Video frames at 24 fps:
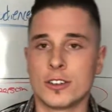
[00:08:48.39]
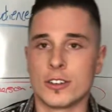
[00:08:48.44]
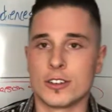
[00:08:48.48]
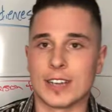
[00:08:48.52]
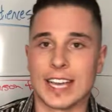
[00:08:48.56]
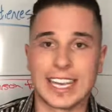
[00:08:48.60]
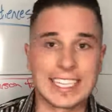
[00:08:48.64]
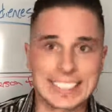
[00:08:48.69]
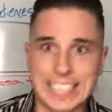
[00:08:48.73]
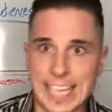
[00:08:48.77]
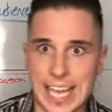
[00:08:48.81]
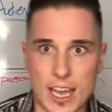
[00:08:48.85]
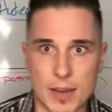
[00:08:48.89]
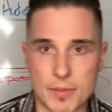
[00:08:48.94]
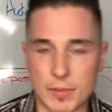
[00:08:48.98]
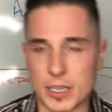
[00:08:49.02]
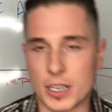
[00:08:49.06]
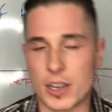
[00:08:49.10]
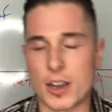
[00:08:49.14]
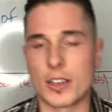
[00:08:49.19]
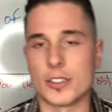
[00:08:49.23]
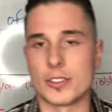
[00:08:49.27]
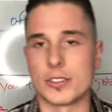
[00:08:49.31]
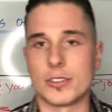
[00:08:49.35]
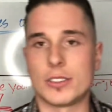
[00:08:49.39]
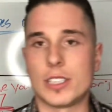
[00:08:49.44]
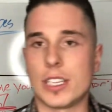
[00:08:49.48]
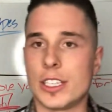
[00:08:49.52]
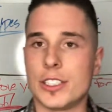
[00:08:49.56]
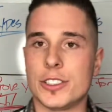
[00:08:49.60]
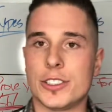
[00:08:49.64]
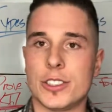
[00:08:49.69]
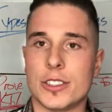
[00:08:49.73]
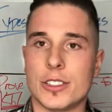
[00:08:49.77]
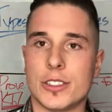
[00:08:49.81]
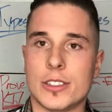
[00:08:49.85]
exam and
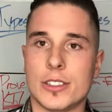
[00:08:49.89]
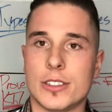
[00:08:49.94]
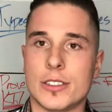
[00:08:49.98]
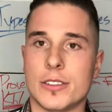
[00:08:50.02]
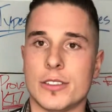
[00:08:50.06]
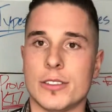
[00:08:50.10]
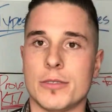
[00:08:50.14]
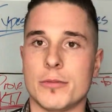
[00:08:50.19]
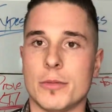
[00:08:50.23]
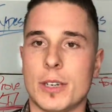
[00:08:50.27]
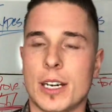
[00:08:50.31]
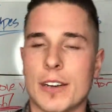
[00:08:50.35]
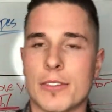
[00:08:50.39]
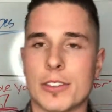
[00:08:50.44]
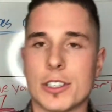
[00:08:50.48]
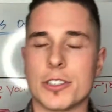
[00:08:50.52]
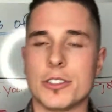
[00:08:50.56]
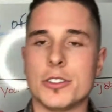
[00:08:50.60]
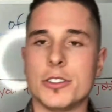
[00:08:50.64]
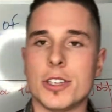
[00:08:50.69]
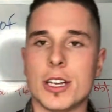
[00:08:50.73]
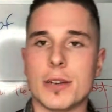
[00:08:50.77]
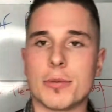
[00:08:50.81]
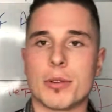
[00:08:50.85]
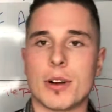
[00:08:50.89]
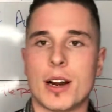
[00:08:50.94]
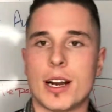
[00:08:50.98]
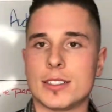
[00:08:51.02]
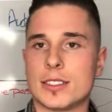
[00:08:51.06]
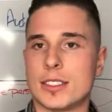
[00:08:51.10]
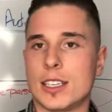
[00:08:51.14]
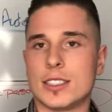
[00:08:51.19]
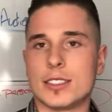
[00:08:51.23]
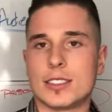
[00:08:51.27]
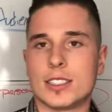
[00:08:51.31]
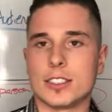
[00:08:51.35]
consultation and whatever your 2-day
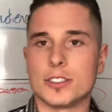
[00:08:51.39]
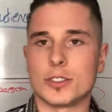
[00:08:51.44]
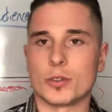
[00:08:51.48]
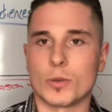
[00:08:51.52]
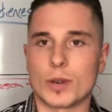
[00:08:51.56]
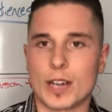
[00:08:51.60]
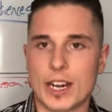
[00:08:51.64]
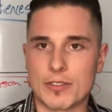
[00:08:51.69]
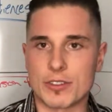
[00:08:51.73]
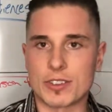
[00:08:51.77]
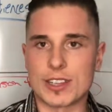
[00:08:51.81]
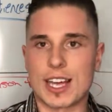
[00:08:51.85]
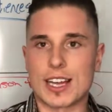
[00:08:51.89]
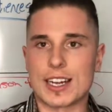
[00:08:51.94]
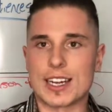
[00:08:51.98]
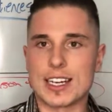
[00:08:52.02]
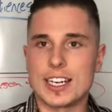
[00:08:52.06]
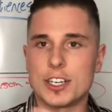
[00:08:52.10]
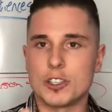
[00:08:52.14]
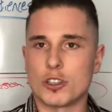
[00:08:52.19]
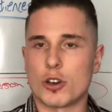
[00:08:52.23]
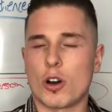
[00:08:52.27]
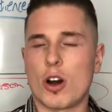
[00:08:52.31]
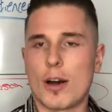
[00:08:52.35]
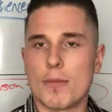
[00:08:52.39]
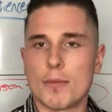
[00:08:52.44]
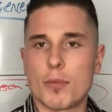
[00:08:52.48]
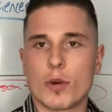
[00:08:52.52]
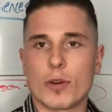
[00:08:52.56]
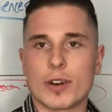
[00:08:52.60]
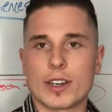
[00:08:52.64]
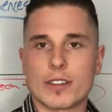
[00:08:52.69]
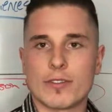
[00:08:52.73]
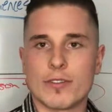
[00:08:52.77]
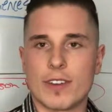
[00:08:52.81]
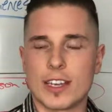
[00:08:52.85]
process is or whatever that initial
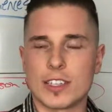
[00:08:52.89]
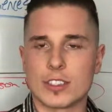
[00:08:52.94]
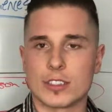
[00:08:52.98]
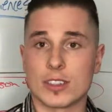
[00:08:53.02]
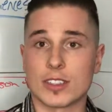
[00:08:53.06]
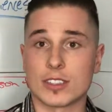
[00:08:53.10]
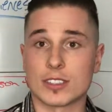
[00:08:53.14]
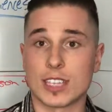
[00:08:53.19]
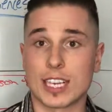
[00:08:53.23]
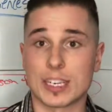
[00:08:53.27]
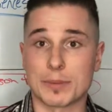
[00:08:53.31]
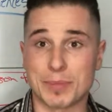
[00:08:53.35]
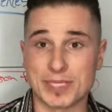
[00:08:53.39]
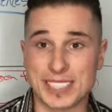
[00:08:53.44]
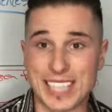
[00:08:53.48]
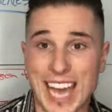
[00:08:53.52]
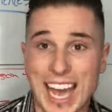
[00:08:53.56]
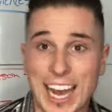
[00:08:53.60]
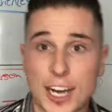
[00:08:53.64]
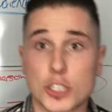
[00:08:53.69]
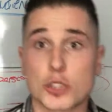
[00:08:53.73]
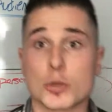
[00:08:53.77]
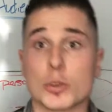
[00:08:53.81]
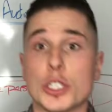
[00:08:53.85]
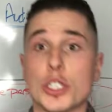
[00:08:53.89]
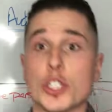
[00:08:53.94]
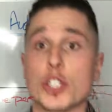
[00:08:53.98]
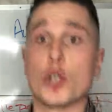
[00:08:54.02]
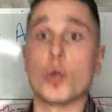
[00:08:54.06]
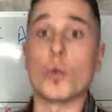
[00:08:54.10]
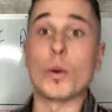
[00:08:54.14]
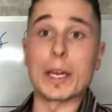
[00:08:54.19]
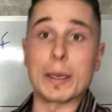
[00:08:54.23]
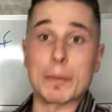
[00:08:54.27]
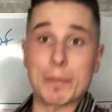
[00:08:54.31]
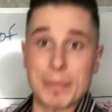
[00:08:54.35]
onboarding phase looks like, but actually
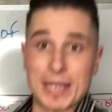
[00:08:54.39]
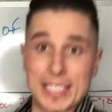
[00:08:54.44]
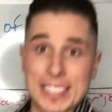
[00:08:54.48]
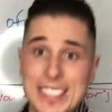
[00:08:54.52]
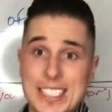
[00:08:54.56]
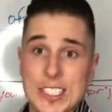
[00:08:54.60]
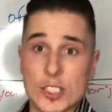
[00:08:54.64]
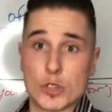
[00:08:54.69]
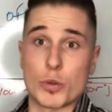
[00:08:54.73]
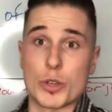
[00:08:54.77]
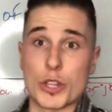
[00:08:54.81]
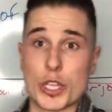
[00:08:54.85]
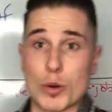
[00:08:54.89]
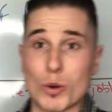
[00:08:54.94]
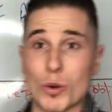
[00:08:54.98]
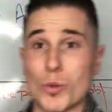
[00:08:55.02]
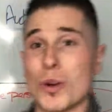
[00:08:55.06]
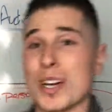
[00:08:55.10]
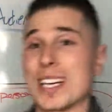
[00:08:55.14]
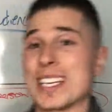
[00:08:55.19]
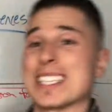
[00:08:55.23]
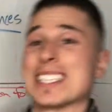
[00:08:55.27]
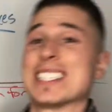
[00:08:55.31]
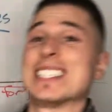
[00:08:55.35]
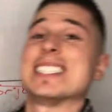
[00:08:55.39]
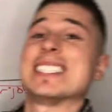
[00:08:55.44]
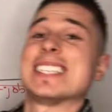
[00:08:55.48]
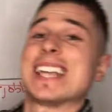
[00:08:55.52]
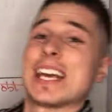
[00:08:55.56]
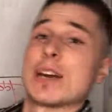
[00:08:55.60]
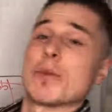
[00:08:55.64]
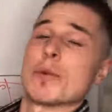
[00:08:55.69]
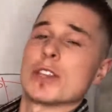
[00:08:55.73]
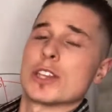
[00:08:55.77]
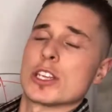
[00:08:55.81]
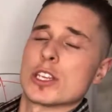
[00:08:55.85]
doing business with you and wanting to stay
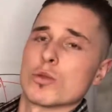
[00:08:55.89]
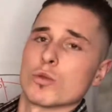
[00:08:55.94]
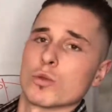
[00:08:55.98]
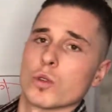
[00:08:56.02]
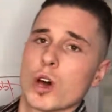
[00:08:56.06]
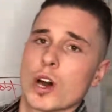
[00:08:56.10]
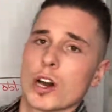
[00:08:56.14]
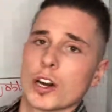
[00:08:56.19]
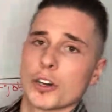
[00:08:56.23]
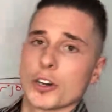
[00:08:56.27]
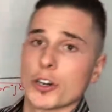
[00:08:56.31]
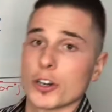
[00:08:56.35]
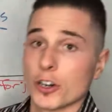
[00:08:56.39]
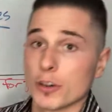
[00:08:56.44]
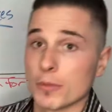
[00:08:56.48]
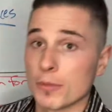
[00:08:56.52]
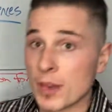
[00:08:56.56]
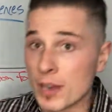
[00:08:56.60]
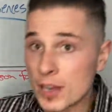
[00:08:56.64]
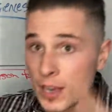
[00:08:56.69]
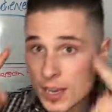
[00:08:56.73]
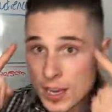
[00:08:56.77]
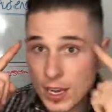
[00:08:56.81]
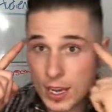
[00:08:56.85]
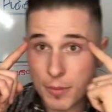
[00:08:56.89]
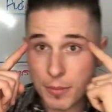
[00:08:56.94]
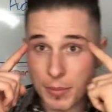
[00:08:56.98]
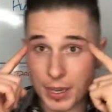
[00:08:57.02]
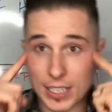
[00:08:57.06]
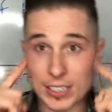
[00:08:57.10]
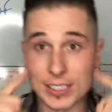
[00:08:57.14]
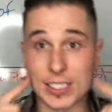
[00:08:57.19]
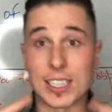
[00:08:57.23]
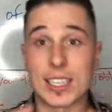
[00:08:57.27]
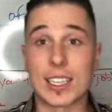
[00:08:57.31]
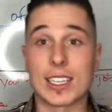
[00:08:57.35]
with you long term
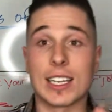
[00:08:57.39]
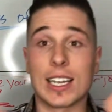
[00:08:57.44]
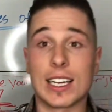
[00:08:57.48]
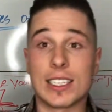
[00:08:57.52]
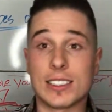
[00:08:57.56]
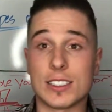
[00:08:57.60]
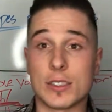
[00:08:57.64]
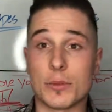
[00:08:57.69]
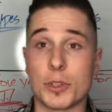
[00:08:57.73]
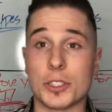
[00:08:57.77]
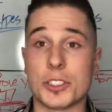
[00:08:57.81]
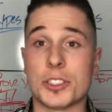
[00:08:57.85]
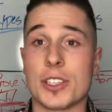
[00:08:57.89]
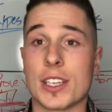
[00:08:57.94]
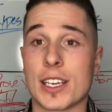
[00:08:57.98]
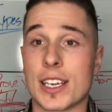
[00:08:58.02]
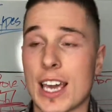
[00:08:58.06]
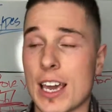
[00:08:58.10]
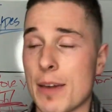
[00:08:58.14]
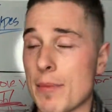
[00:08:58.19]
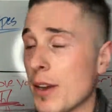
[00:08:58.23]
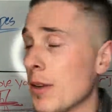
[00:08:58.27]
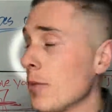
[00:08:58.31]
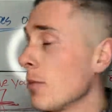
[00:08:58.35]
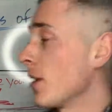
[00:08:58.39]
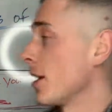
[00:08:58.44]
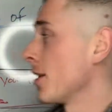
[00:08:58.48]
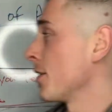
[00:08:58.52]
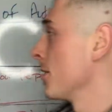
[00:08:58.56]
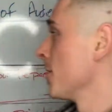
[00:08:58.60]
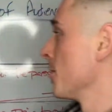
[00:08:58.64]
because of the lens in which they came in with.